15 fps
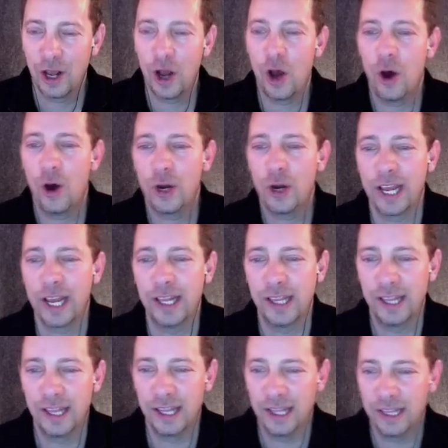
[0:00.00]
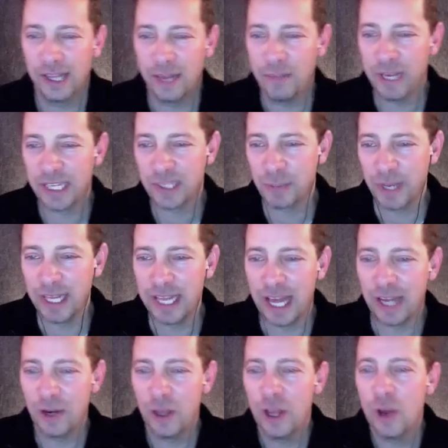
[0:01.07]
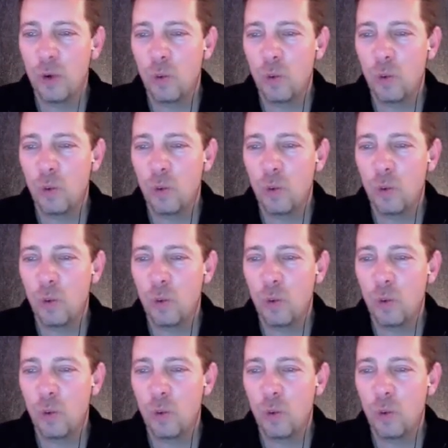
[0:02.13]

Oh, okay. Let me explain that.